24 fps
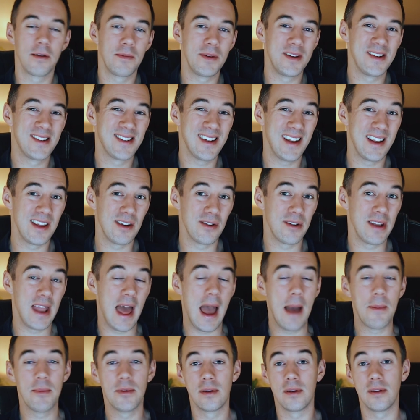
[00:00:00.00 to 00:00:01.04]
and I've been selling on
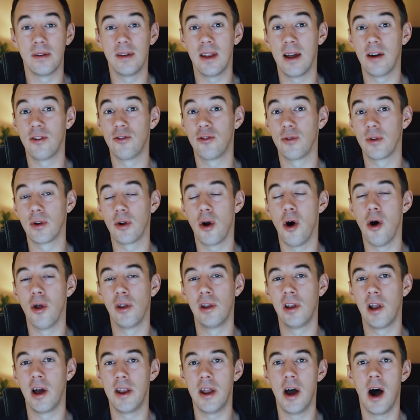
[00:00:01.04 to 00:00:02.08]
Amazon now doing
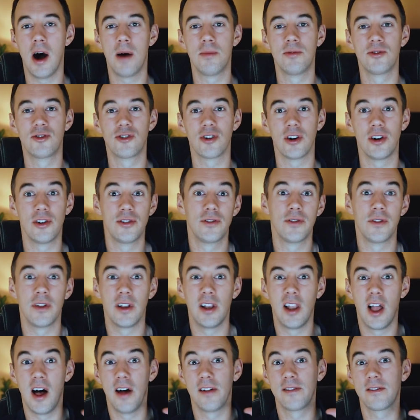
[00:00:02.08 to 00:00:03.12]
online arbitrage for the
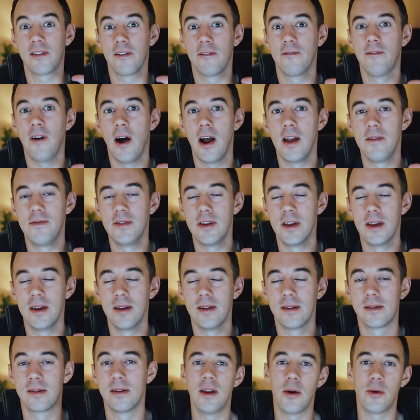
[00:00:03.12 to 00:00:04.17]
last five
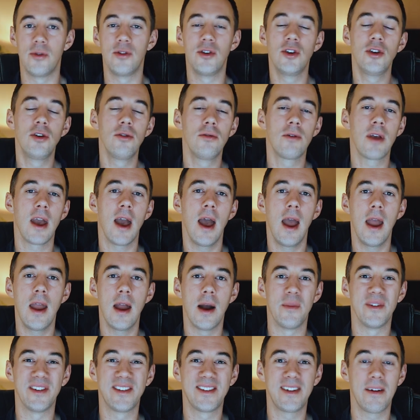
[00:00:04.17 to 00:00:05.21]
years. Now in the UK,
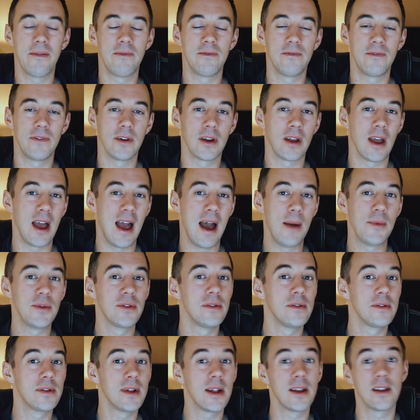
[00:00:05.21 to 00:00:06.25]
I'm a seven figure
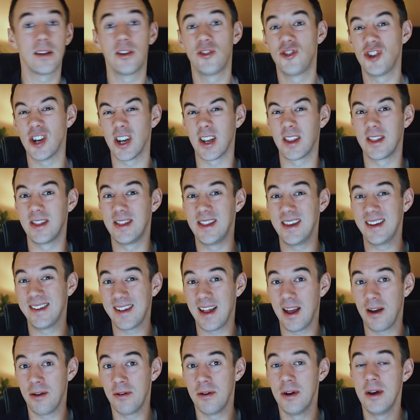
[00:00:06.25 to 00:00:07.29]
Amazon seller, check this
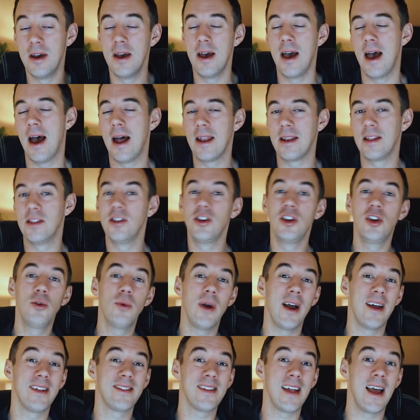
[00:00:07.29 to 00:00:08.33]
out. And in the
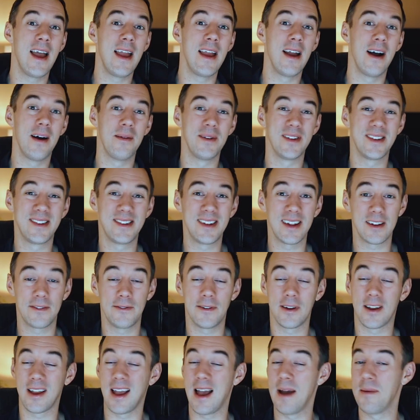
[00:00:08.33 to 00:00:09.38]
USA, I'm a six
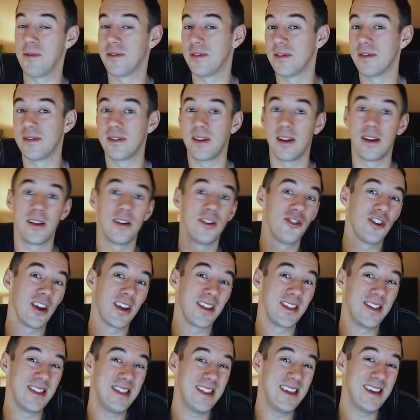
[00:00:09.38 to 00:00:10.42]
figure Amazon seller, check
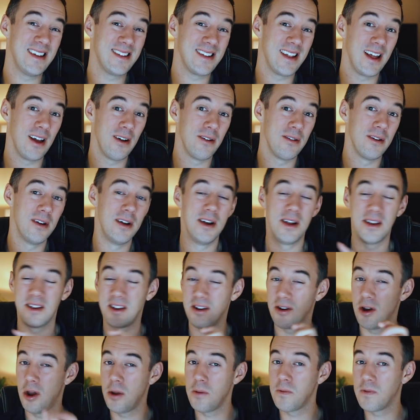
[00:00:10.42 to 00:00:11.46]
this out.
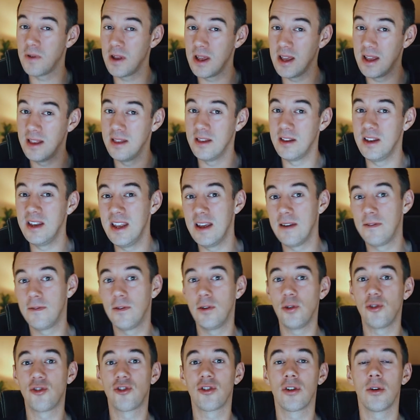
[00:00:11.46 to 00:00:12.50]
Now hopefully in the near
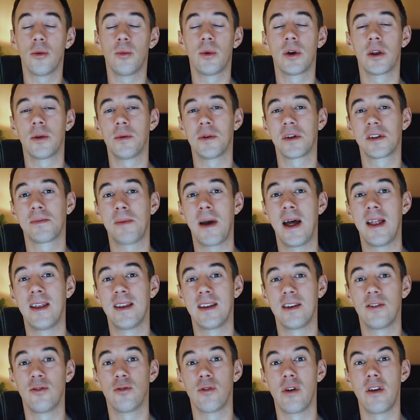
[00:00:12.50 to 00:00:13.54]
future, we're gonna expand
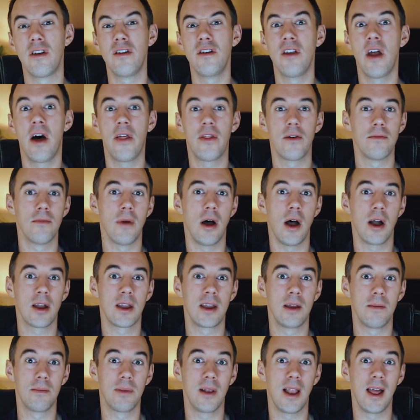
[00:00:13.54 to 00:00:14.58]
into another
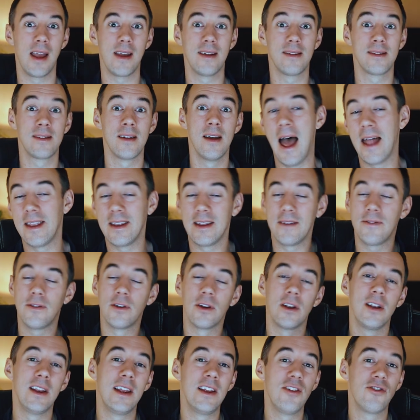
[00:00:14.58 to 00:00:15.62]
marketplace. And if you're